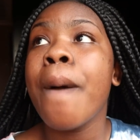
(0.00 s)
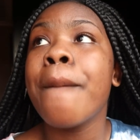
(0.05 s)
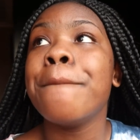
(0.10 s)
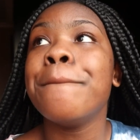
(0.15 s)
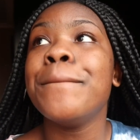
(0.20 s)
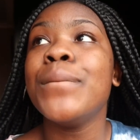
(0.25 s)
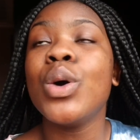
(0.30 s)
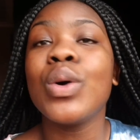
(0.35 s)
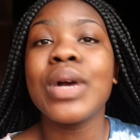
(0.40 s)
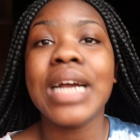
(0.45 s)

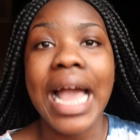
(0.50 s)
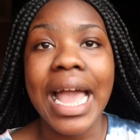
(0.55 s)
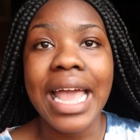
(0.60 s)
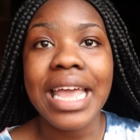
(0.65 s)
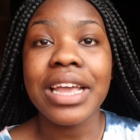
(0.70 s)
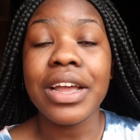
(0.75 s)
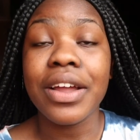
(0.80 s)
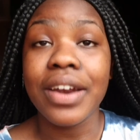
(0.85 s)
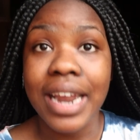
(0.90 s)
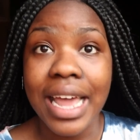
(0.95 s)
My
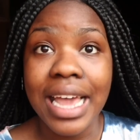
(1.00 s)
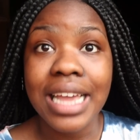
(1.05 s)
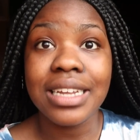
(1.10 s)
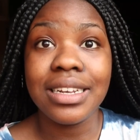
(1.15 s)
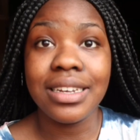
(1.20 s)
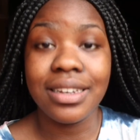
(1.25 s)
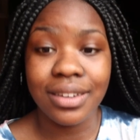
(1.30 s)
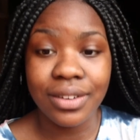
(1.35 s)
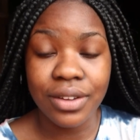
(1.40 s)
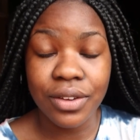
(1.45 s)
guy
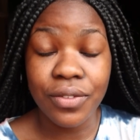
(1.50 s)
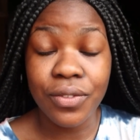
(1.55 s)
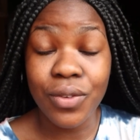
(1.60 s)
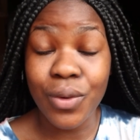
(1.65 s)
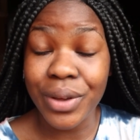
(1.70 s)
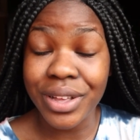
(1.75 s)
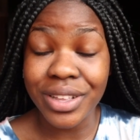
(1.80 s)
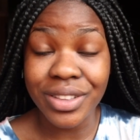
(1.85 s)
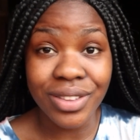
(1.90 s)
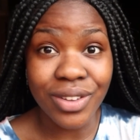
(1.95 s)
cried
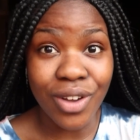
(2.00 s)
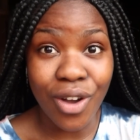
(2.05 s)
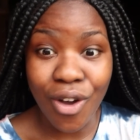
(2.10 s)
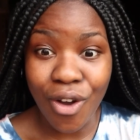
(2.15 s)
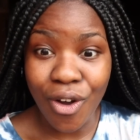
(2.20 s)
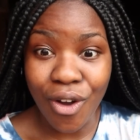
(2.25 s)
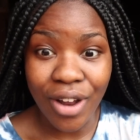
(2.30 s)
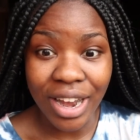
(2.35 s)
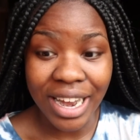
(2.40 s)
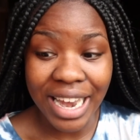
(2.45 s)
for his
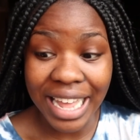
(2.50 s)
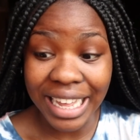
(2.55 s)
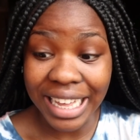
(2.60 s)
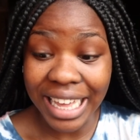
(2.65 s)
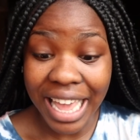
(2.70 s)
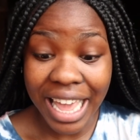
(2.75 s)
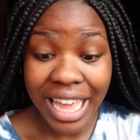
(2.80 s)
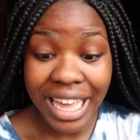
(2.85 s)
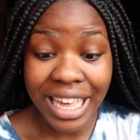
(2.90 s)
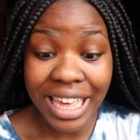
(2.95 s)
car.
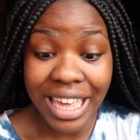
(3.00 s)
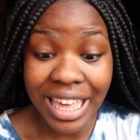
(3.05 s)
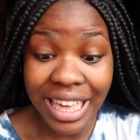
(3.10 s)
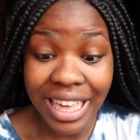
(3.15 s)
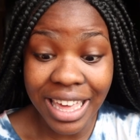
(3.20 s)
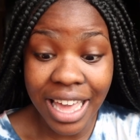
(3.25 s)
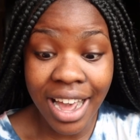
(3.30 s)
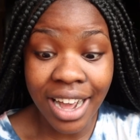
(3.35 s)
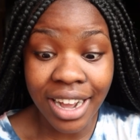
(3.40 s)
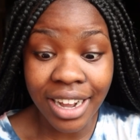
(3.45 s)
Like,
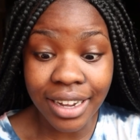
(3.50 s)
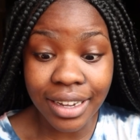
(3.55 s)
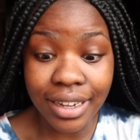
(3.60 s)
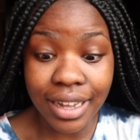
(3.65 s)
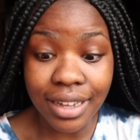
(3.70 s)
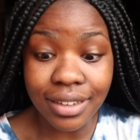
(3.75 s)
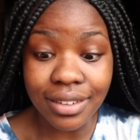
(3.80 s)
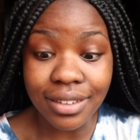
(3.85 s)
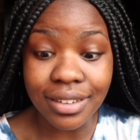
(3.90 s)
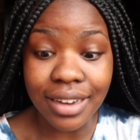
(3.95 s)
he
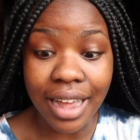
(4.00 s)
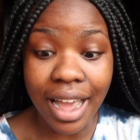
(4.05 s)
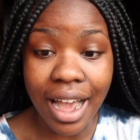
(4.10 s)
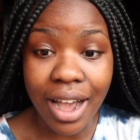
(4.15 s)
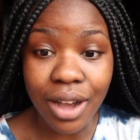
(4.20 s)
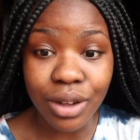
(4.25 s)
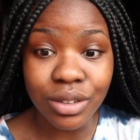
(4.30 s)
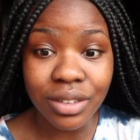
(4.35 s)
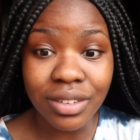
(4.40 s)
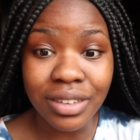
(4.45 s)
gushed
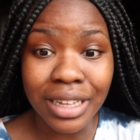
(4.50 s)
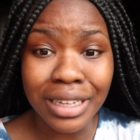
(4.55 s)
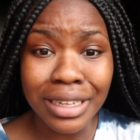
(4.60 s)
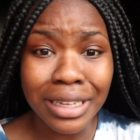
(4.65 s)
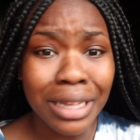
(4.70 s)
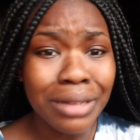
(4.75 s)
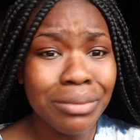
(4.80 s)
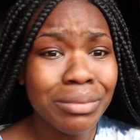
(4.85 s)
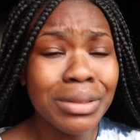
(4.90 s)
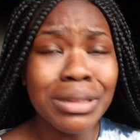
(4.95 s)
out. It's like,
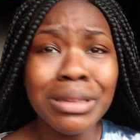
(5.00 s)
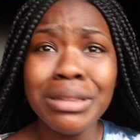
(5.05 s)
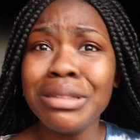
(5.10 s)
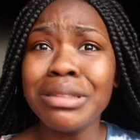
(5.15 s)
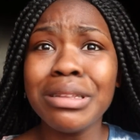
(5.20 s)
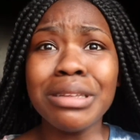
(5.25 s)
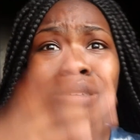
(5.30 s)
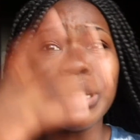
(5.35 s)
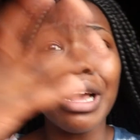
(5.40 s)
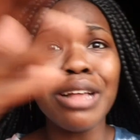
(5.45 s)

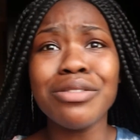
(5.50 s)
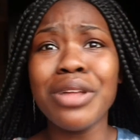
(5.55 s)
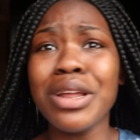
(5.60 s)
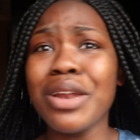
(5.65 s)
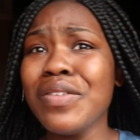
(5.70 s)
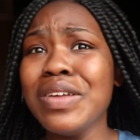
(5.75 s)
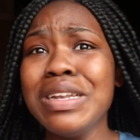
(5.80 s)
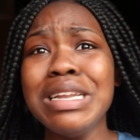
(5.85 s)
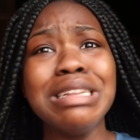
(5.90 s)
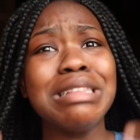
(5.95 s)
this guy's not
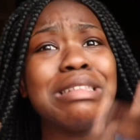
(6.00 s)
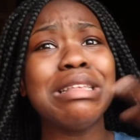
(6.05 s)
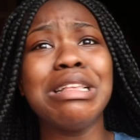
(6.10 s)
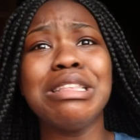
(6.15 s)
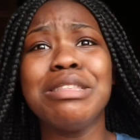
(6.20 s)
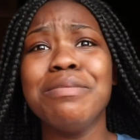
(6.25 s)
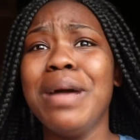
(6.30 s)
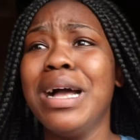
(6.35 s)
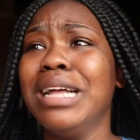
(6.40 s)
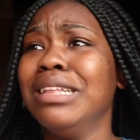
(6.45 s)
even
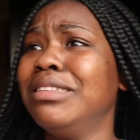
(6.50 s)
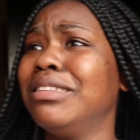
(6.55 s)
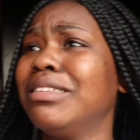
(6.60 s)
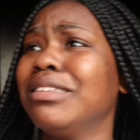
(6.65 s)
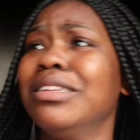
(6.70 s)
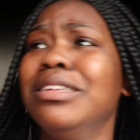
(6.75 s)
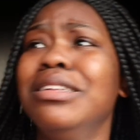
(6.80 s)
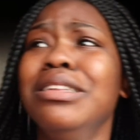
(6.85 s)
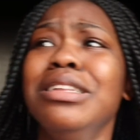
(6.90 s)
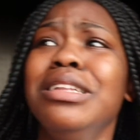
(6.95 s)
6 months.
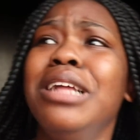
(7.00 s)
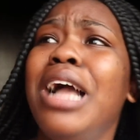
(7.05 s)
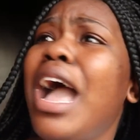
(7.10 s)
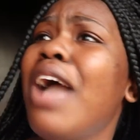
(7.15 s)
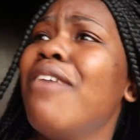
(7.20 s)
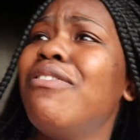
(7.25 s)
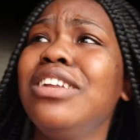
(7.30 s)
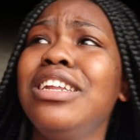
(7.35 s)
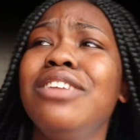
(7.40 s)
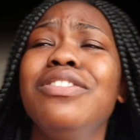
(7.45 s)
I
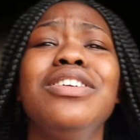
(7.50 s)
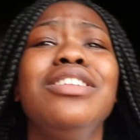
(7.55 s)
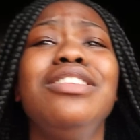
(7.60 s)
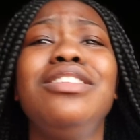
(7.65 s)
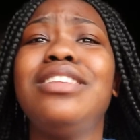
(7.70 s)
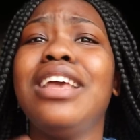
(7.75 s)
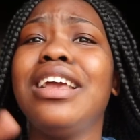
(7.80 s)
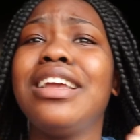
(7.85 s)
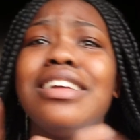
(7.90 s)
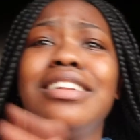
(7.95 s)
haven't
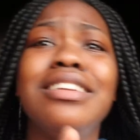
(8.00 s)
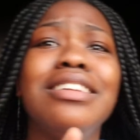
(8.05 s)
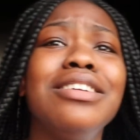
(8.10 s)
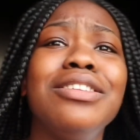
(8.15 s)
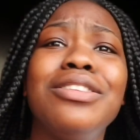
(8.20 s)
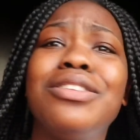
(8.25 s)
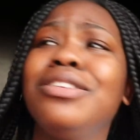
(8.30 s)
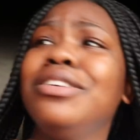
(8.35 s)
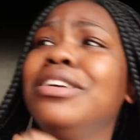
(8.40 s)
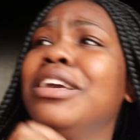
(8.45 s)
even taken
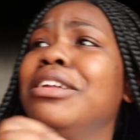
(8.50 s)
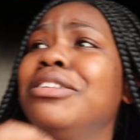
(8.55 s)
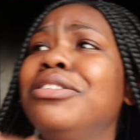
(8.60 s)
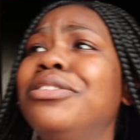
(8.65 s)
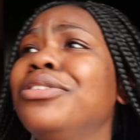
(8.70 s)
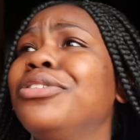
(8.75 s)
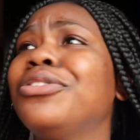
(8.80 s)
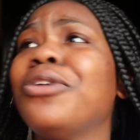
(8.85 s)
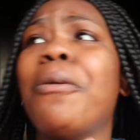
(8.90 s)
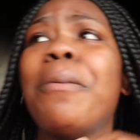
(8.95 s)
it
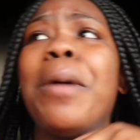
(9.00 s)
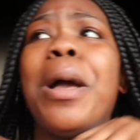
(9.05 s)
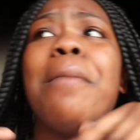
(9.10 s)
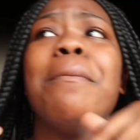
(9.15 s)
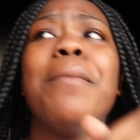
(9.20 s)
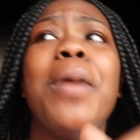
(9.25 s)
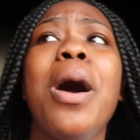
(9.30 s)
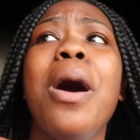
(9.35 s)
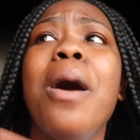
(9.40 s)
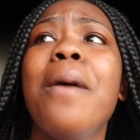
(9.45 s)
to show my
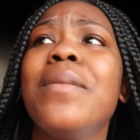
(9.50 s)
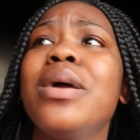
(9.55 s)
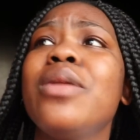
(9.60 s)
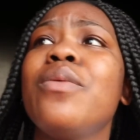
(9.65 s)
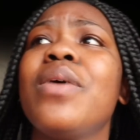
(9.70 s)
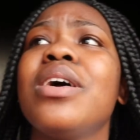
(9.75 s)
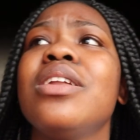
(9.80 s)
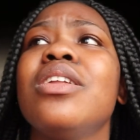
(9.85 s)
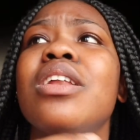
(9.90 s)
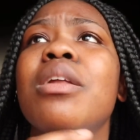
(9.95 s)
mom
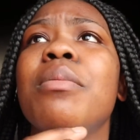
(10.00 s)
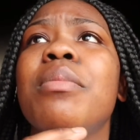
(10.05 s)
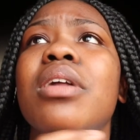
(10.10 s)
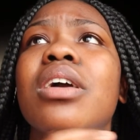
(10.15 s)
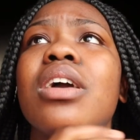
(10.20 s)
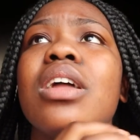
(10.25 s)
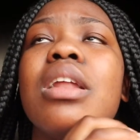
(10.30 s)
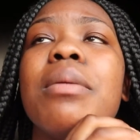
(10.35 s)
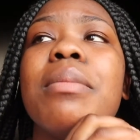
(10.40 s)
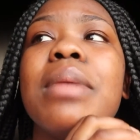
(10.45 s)
and
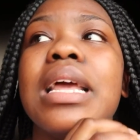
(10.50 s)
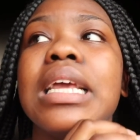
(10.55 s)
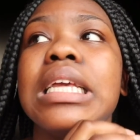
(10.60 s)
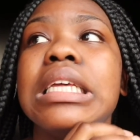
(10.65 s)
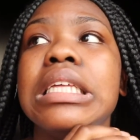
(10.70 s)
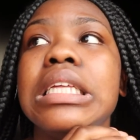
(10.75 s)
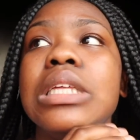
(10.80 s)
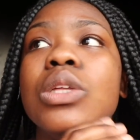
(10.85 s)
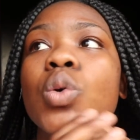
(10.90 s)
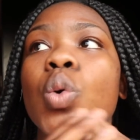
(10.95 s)
whatnot. And I'm
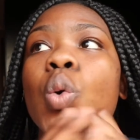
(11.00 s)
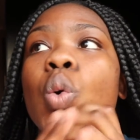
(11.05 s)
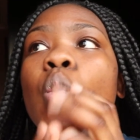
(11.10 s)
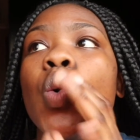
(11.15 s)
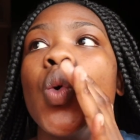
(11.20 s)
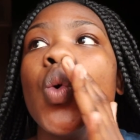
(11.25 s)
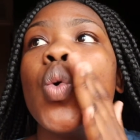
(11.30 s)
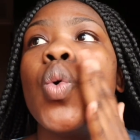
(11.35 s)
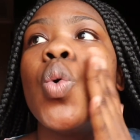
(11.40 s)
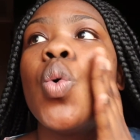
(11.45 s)
like,
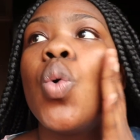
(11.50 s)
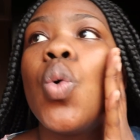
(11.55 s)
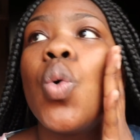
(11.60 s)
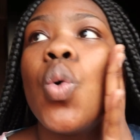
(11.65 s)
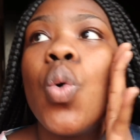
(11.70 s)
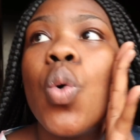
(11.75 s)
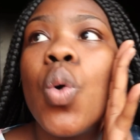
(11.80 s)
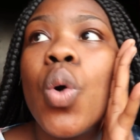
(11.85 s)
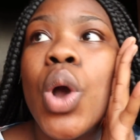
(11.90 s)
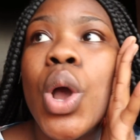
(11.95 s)

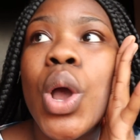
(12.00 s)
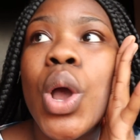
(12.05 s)
yo.